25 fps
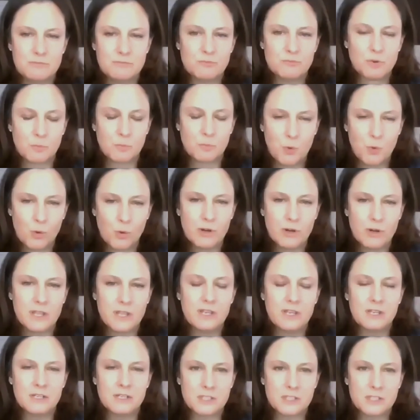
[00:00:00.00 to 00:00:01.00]

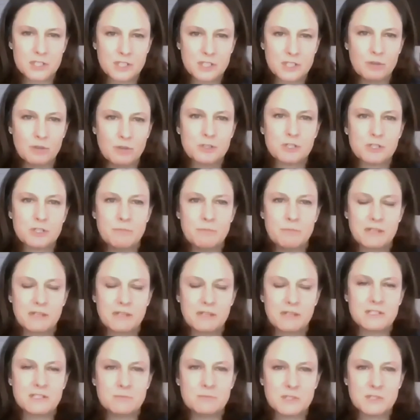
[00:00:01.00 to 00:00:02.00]
reporting and disclosure
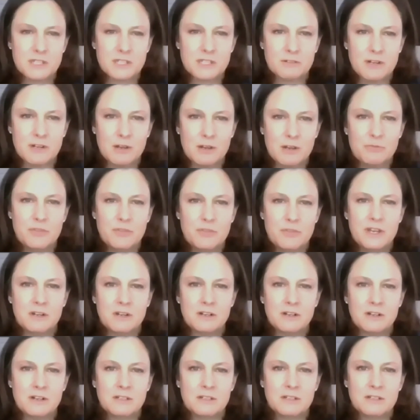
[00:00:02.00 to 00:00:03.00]
mechanisms that are out
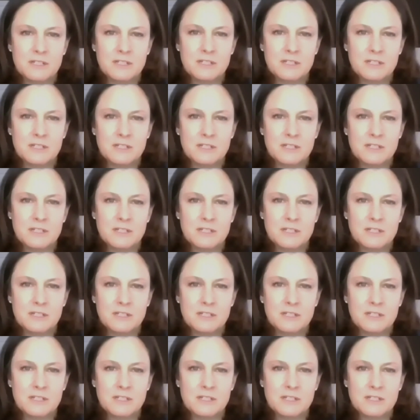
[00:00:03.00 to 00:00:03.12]
there,